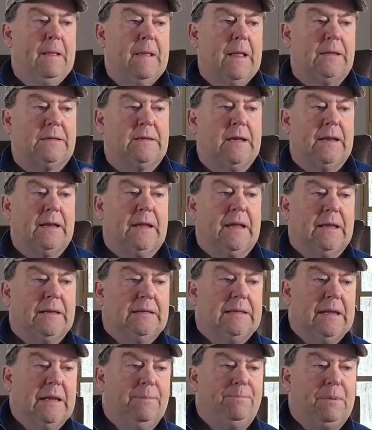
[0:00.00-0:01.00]
it's going to
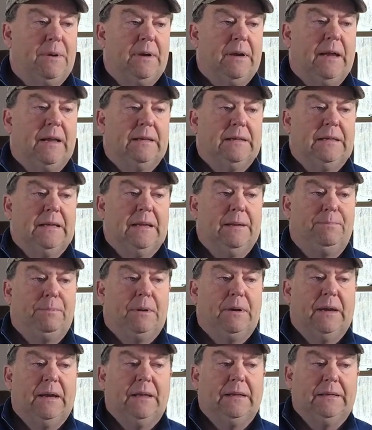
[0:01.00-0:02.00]
get deeper and
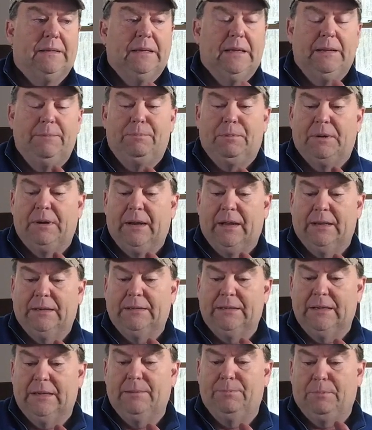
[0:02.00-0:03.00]
deeper and deeper
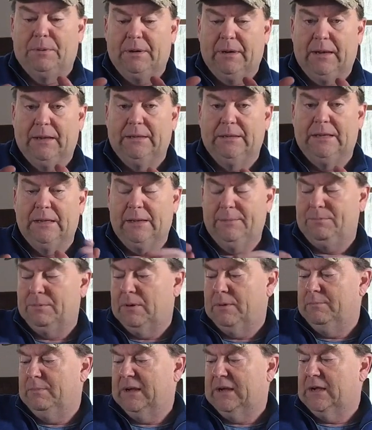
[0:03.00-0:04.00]
and deeper and
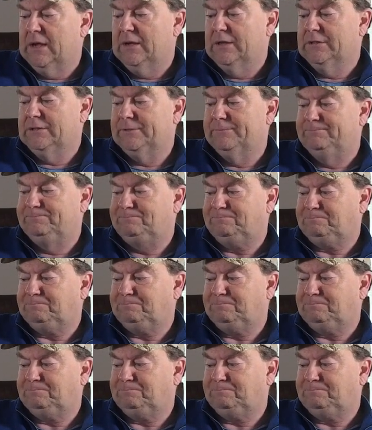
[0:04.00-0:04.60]
deeper because